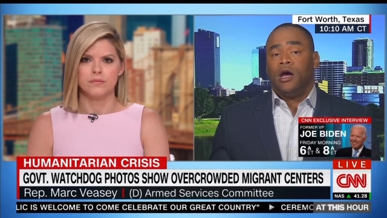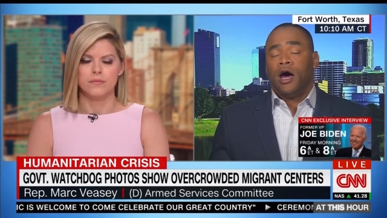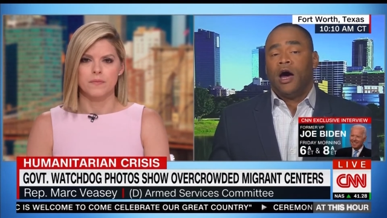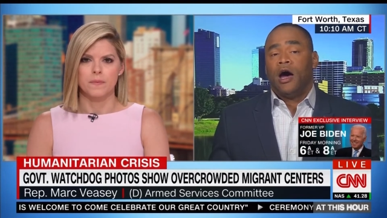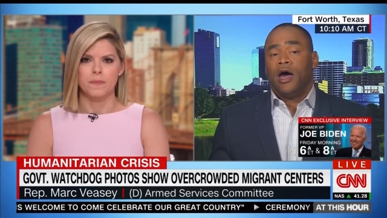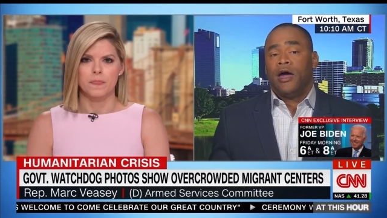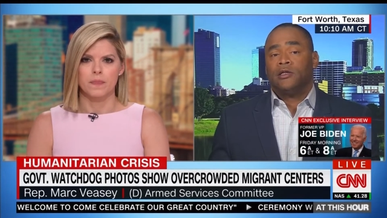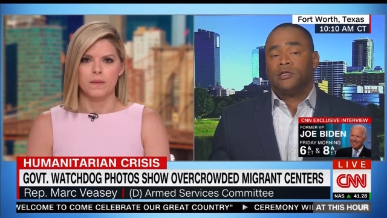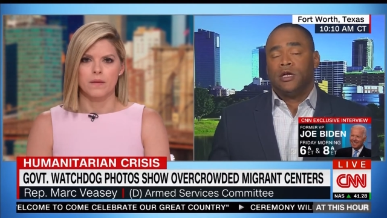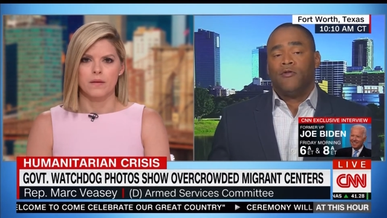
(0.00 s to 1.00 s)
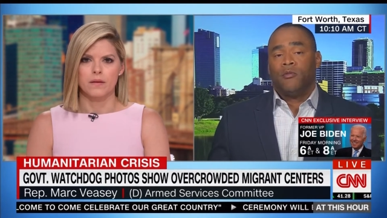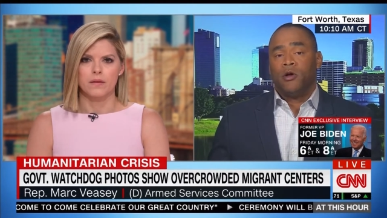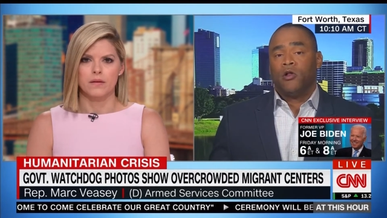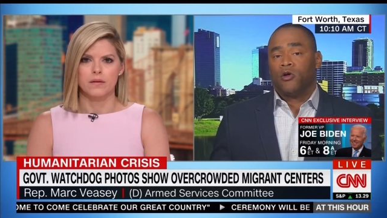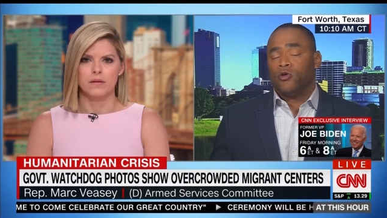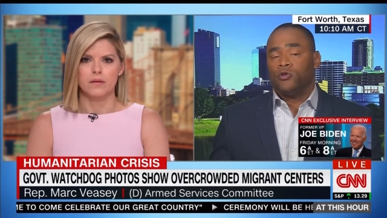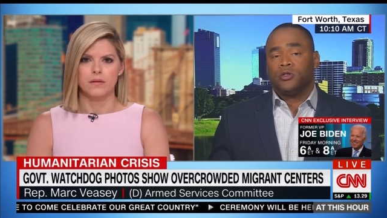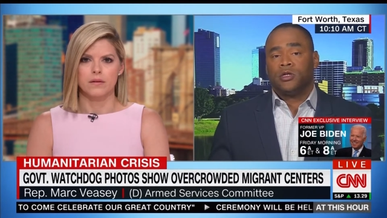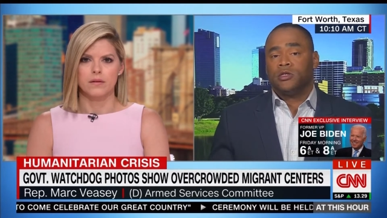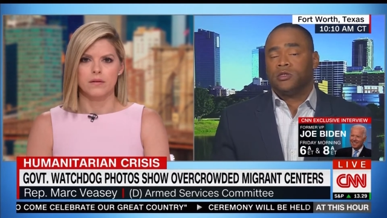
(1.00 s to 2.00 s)
Speaker 1: uh, and Stephen Miller, who's
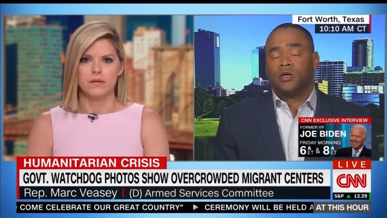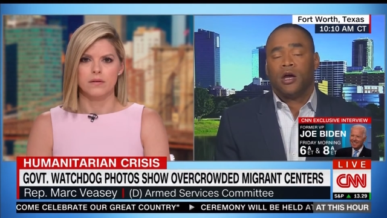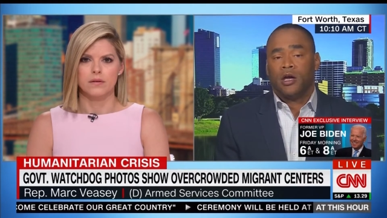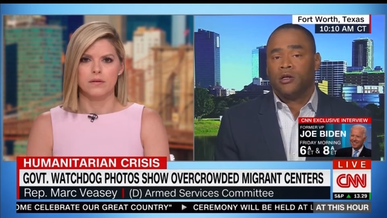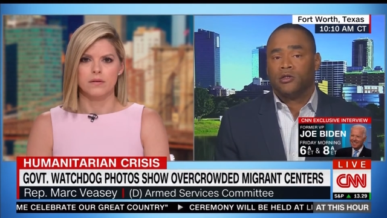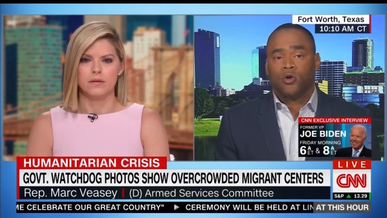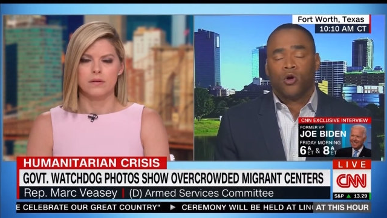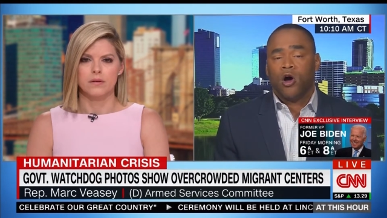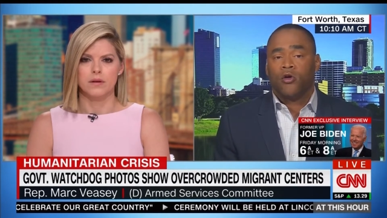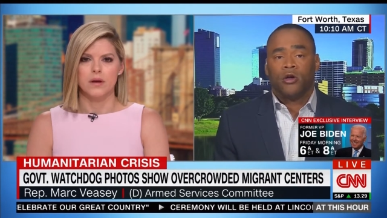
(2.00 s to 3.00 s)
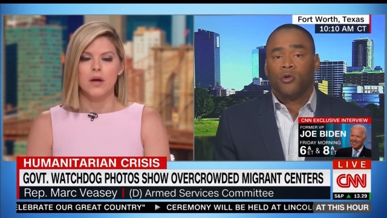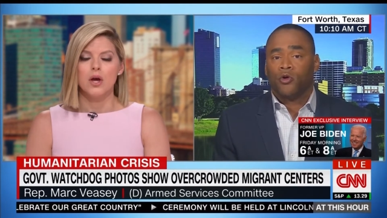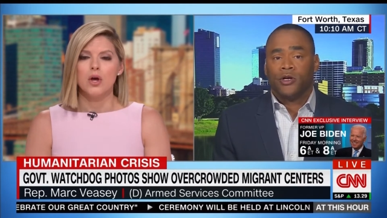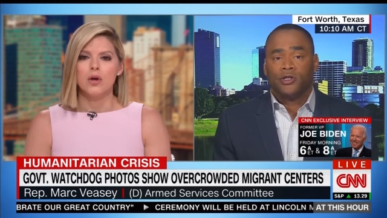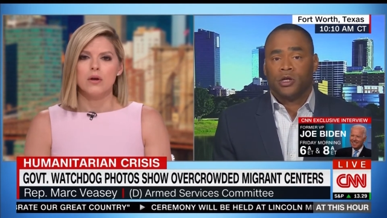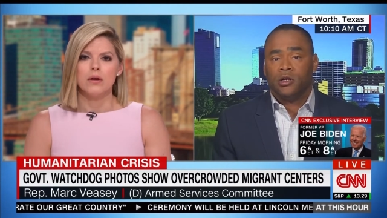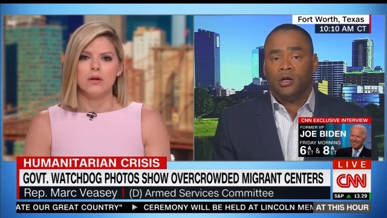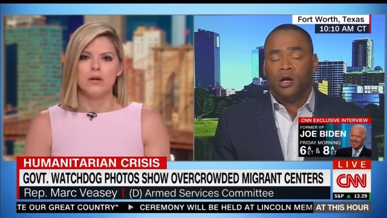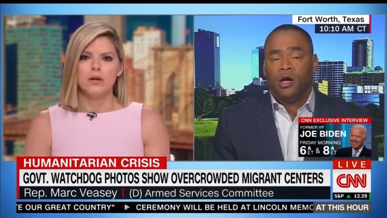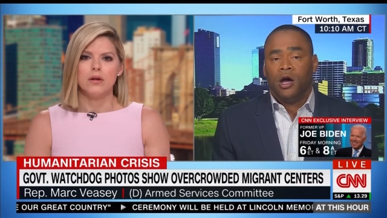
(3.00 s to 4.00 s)
his uh, so-called immigration
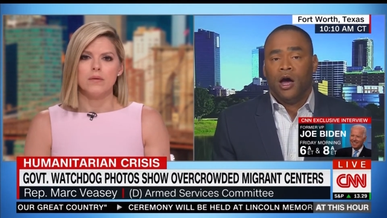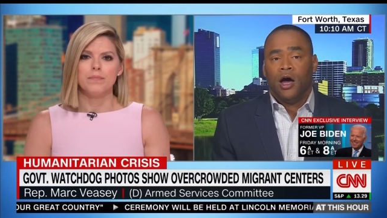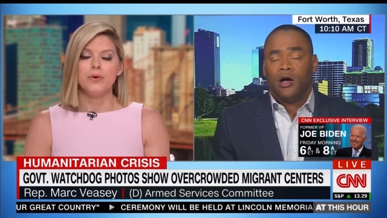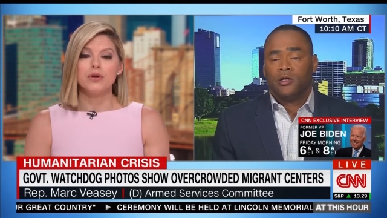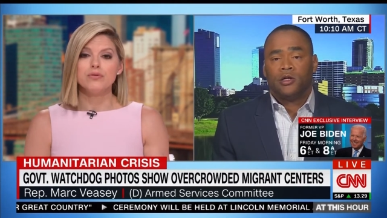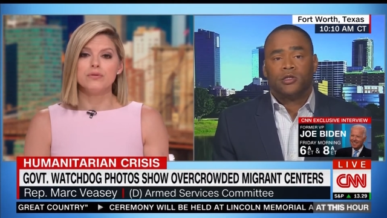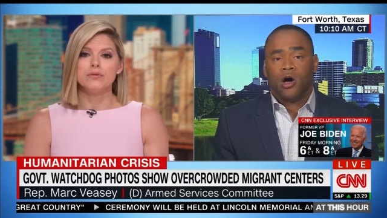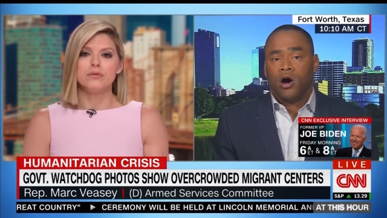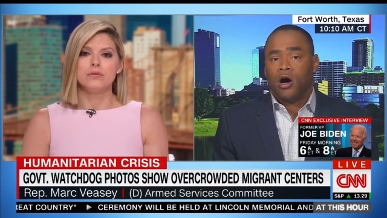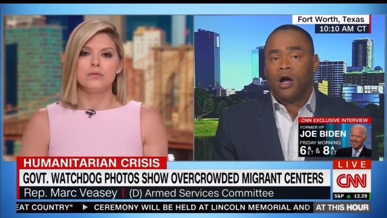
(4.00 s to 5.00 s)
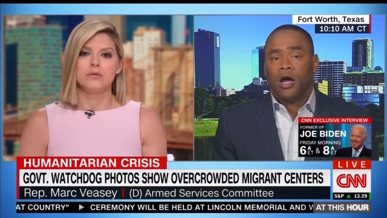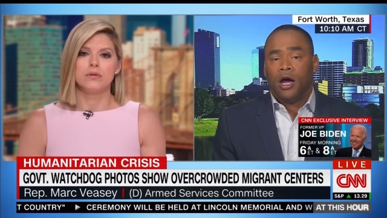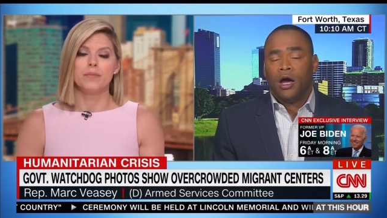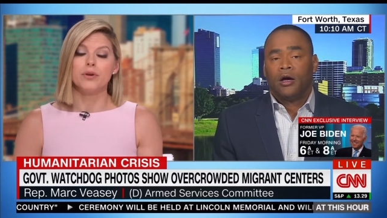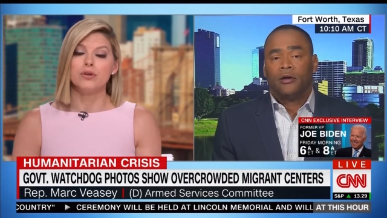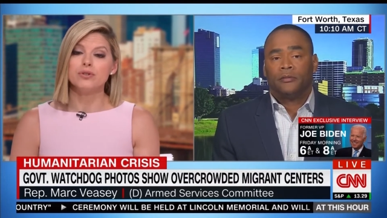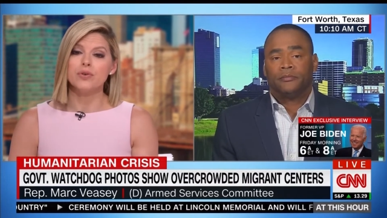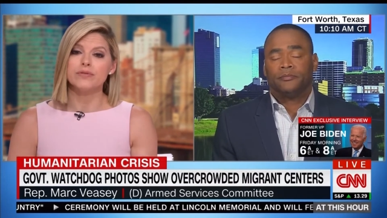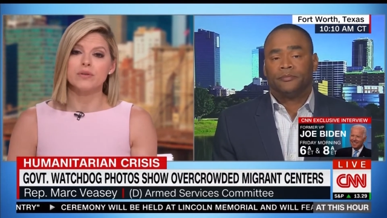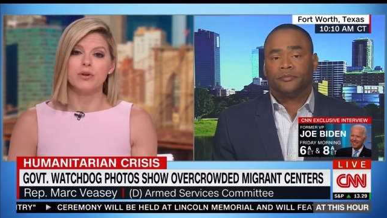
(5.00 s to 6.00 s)
uh, czar.
Speaker 2: But you do
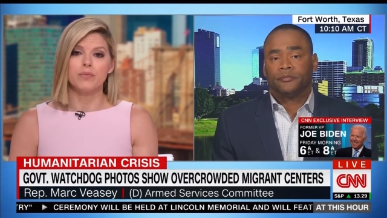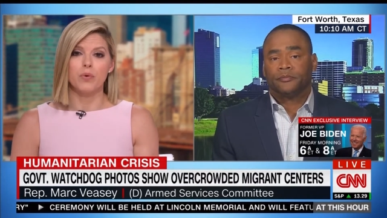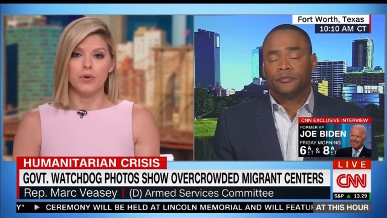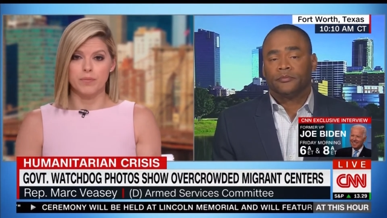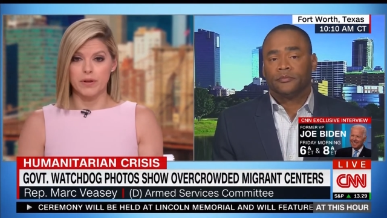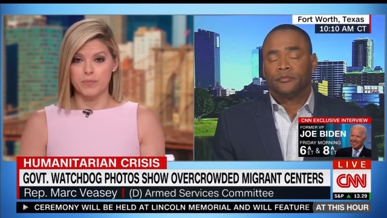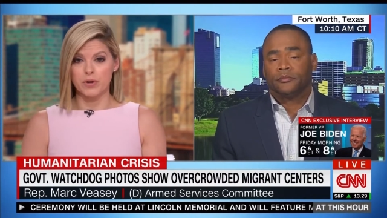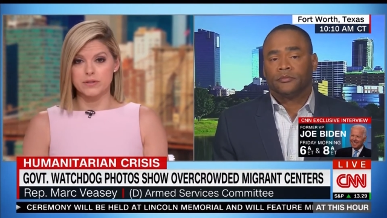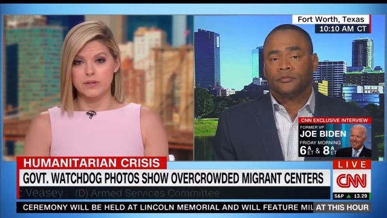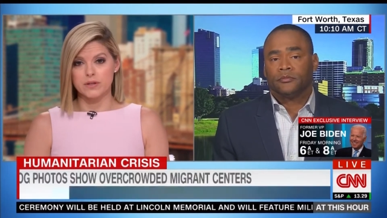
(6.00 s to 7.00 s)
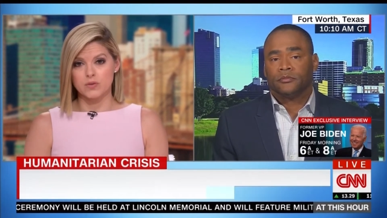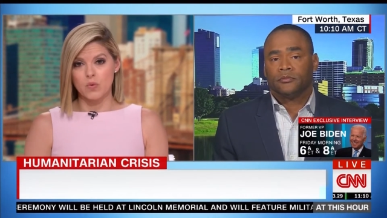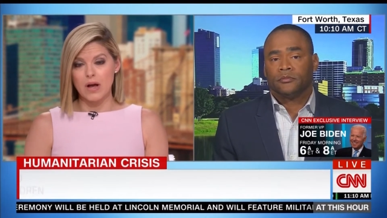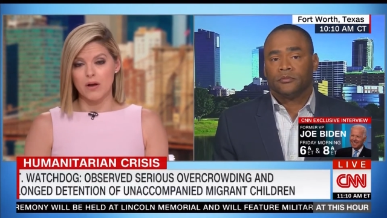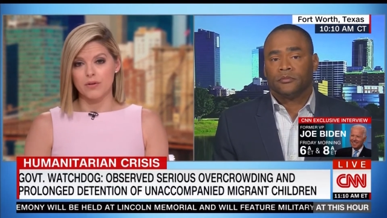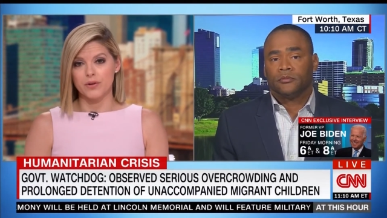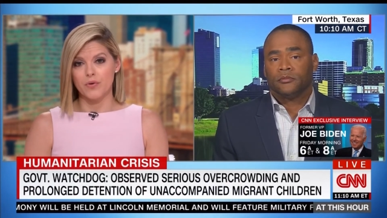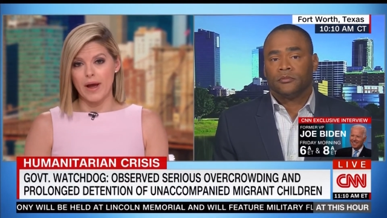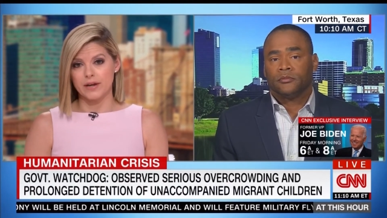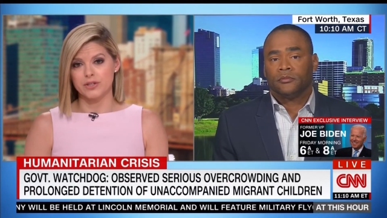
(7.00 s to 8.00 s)
have someone appointed by the president as well, the new
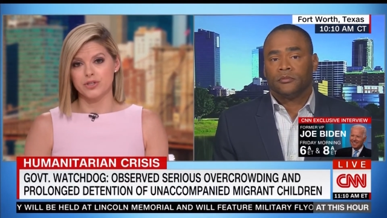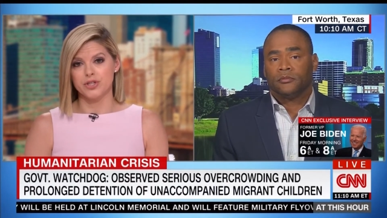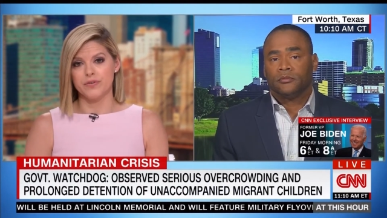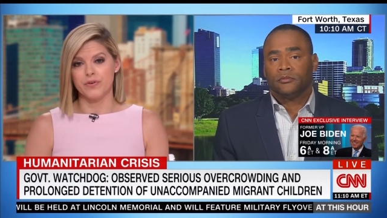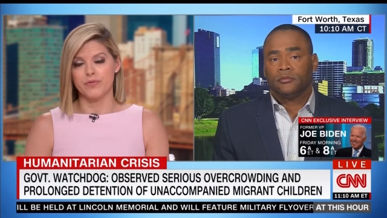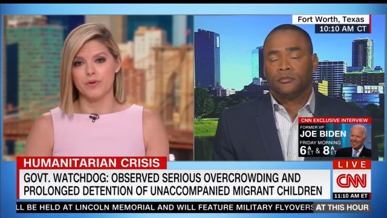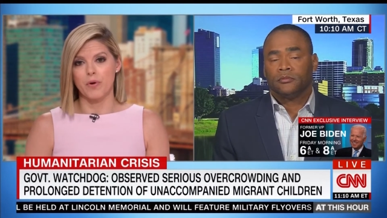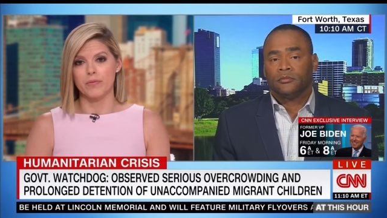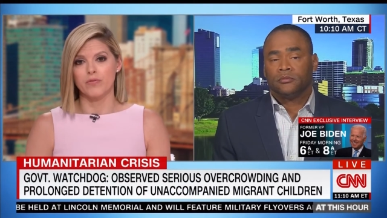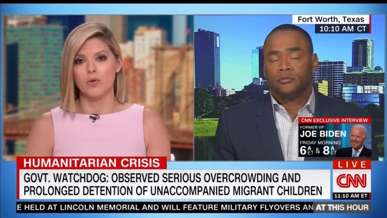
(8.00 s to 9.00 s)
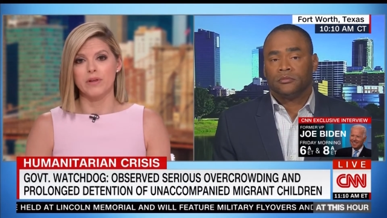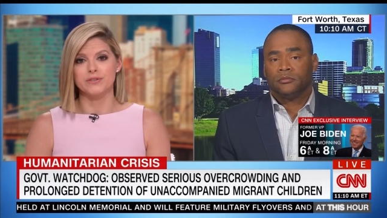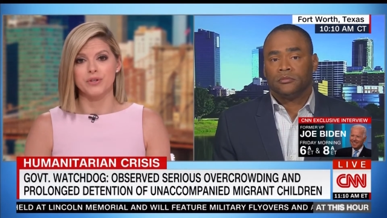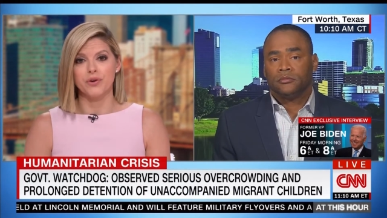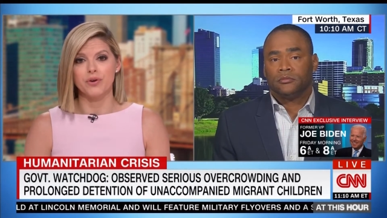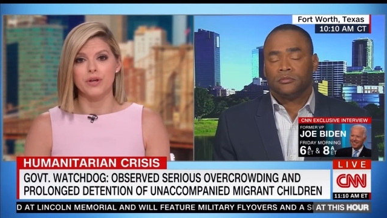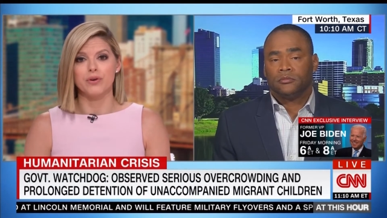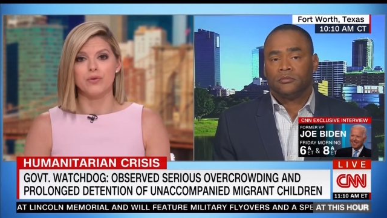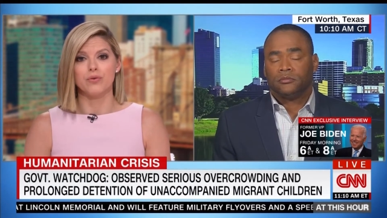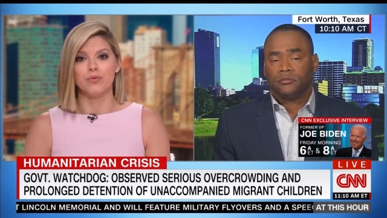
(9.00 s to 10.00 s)
acting chief of the Department of Homeland Security,
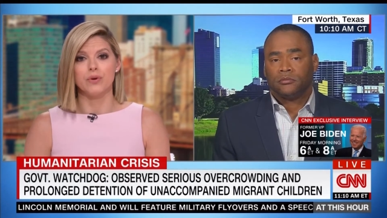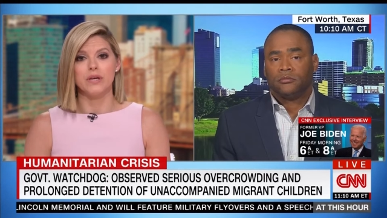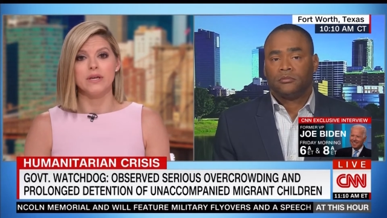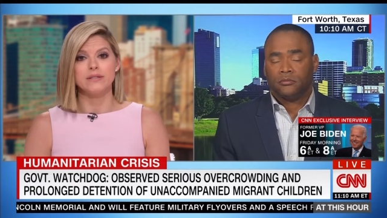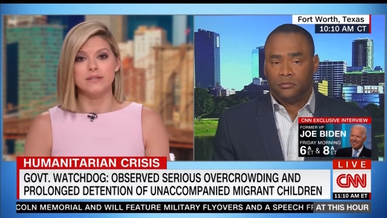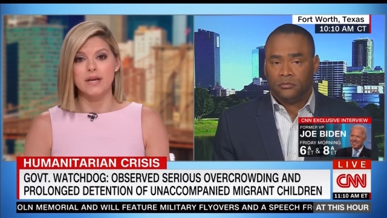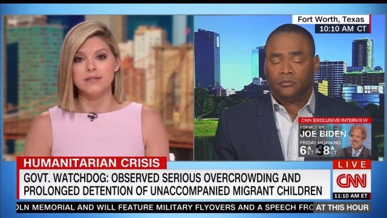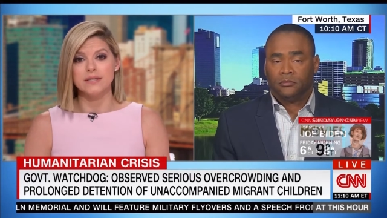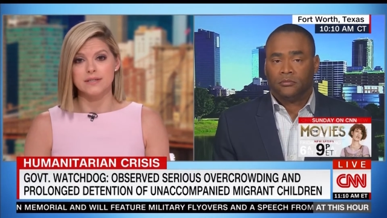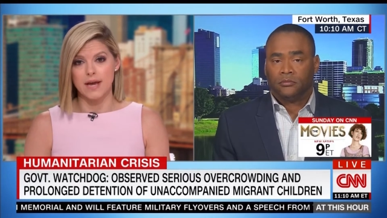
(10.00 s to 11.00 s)
who he says he is